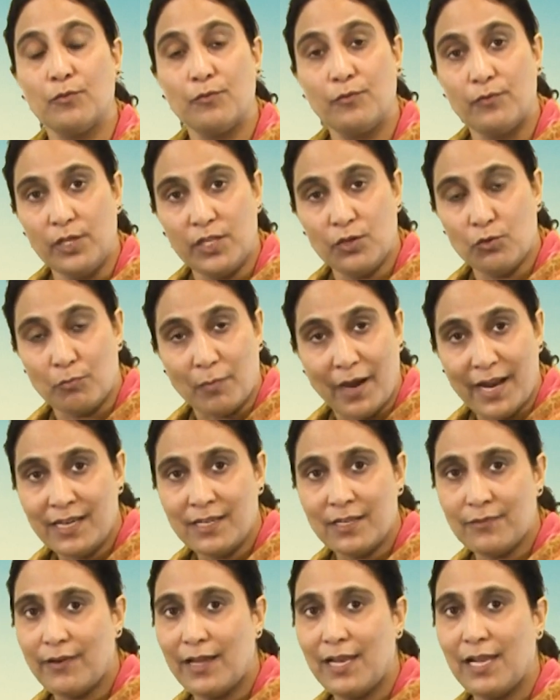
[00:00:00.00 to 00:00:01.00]
Will you mind
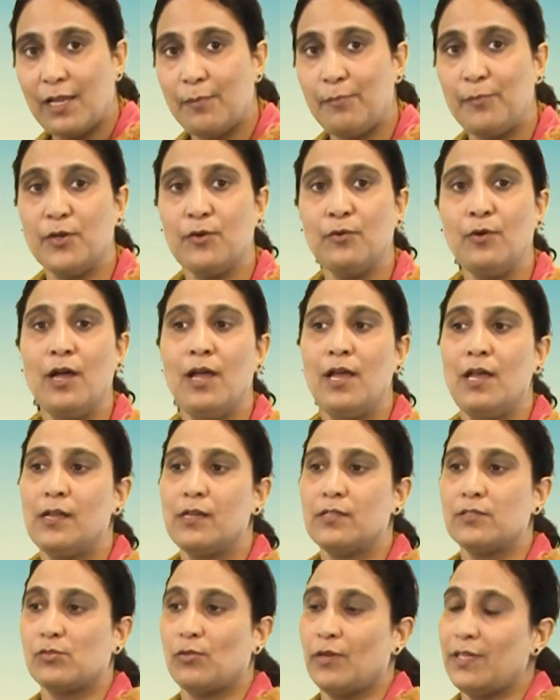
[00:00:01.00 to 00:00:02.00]
if I'll help you?
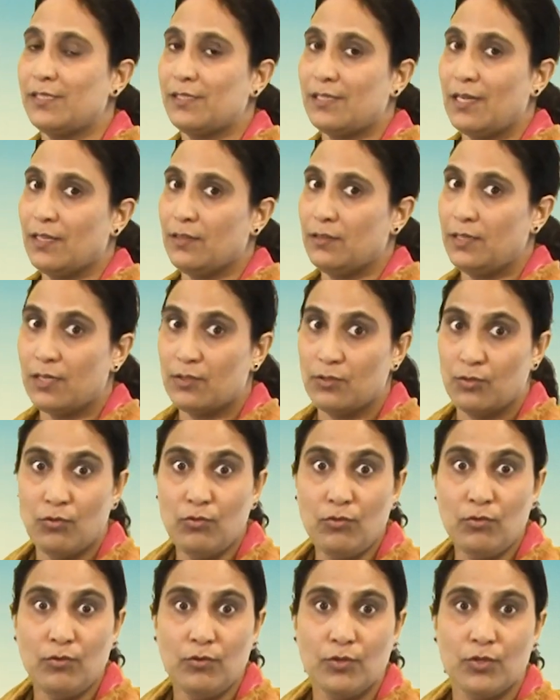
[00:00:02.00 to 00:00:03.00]
So he's telling that
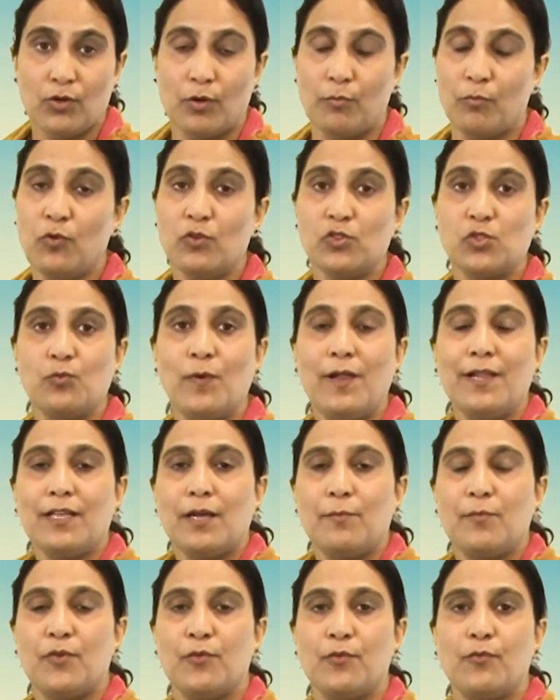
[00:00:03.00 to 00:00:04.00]
no, you are most
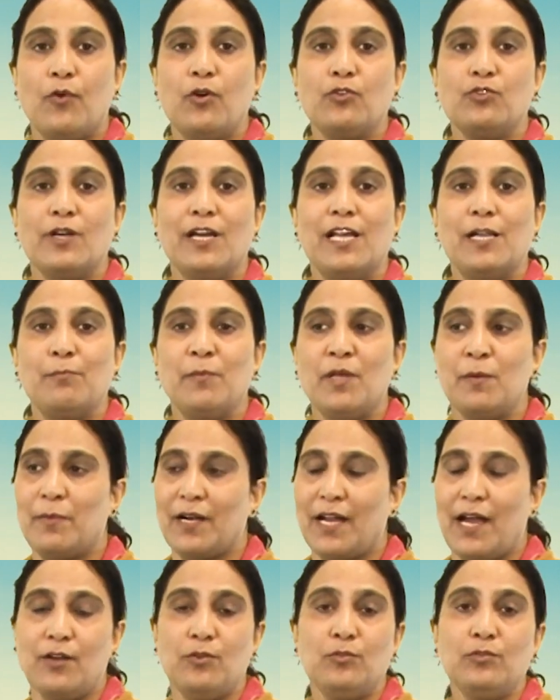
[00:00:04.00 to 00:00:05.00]
welcome if you want to help me, but
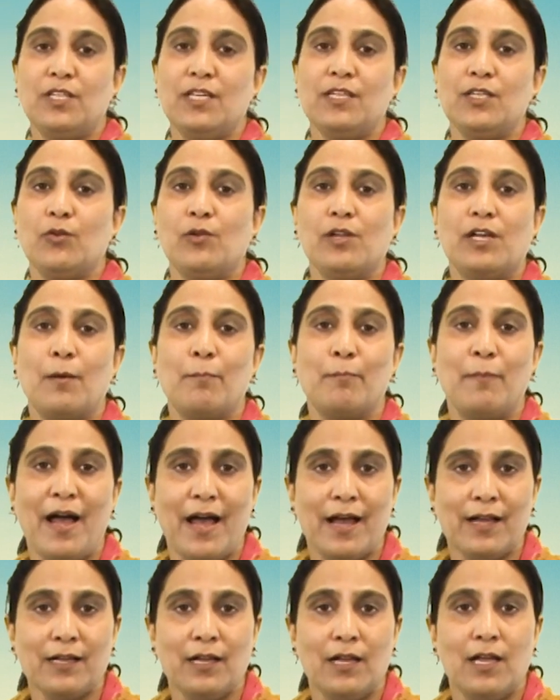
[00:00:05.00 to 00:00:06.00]
I don't think you will come
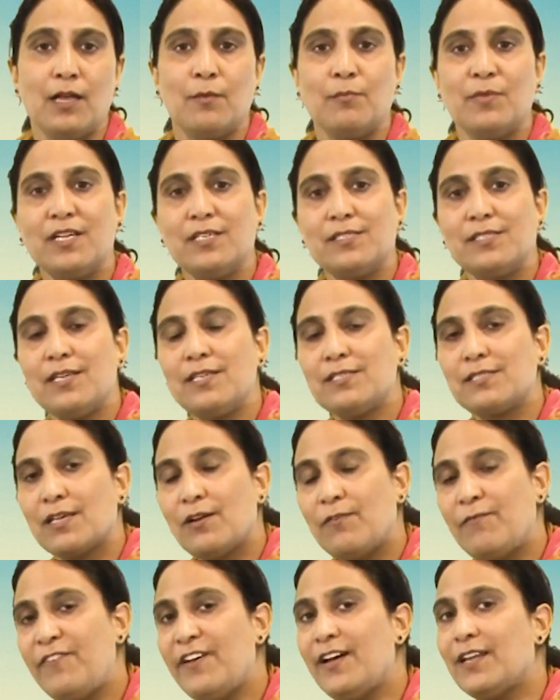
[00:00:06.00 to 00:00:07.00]
back, because he's
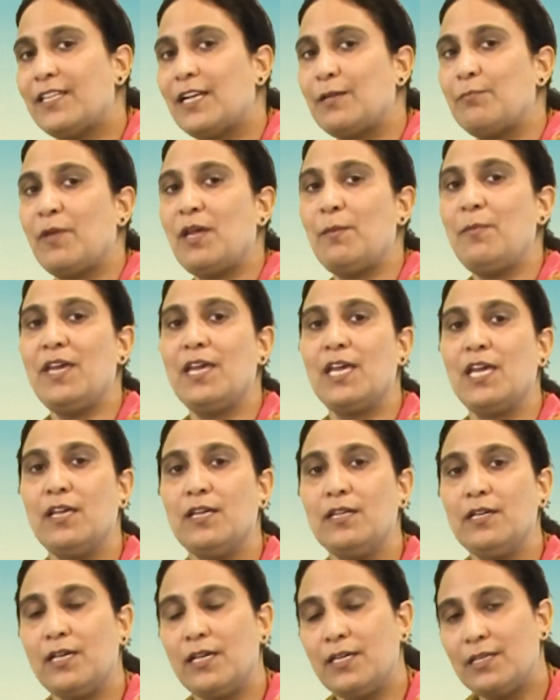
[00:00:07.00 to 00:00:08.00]
aware that maybe
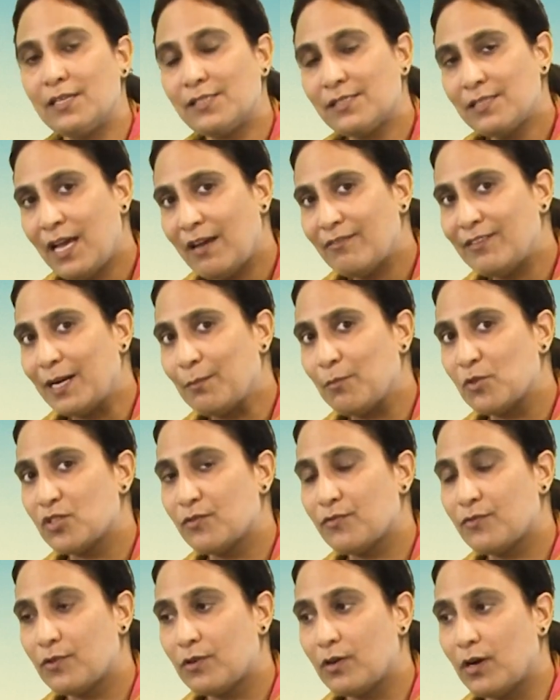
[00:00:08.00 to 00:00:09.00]
he doesn't have that much
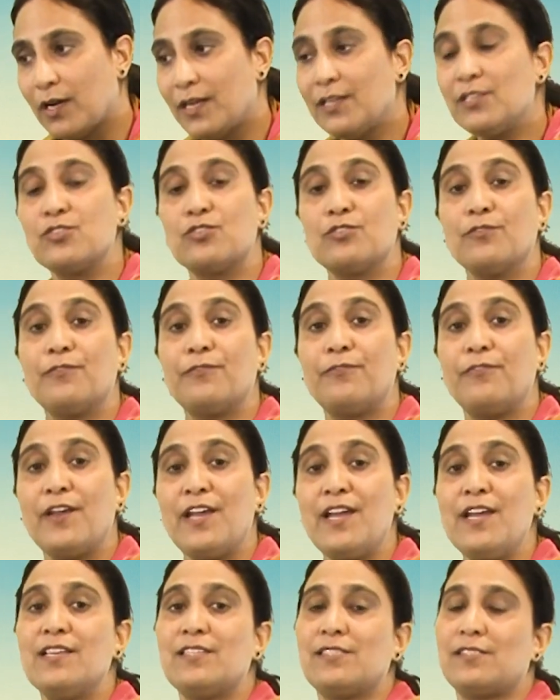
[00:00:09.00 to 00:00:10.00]
of courage to
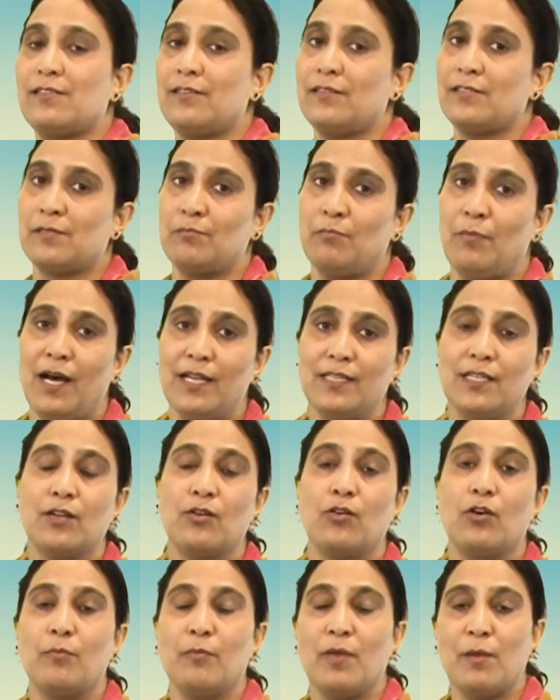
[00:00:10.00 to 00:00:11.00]
face his mother
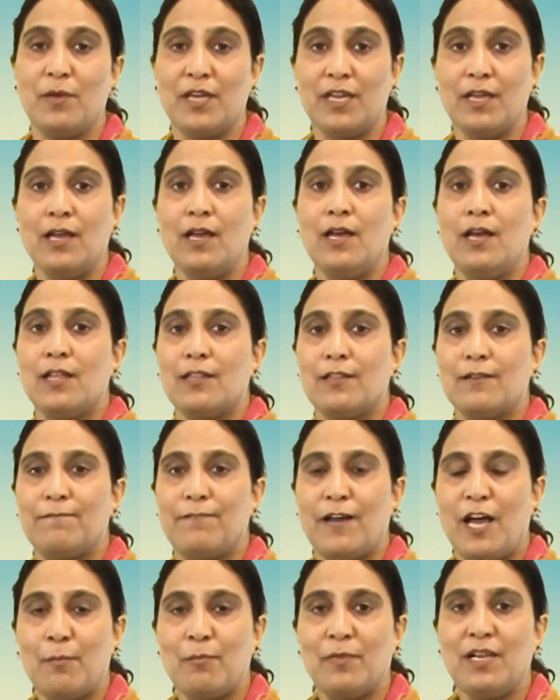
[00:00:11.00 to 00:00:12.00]
or maybe the
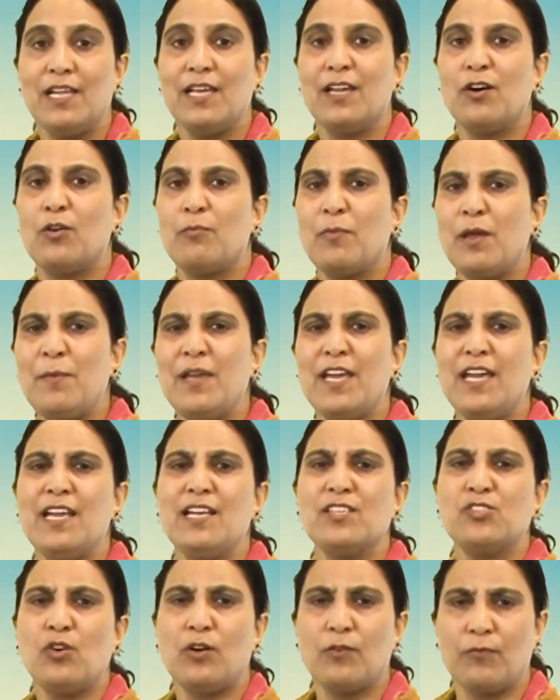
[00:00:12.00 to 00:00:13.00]
family, or maybe he
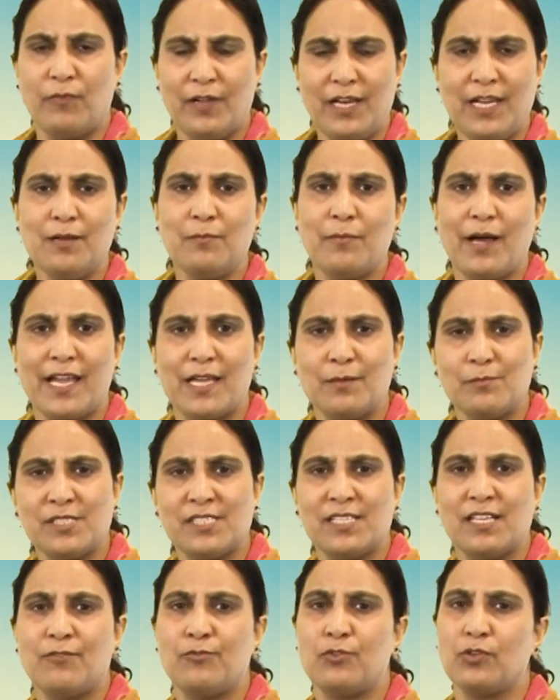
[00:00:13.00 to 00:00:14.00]
is not willing by
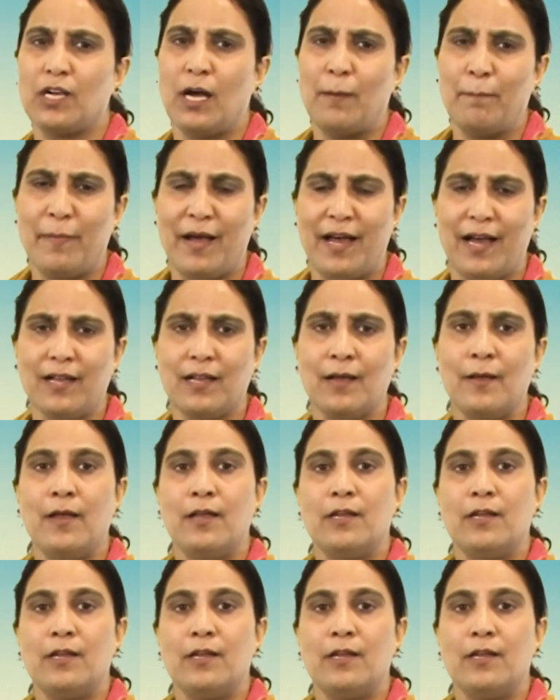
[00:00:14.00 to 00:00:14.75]
himself to come back.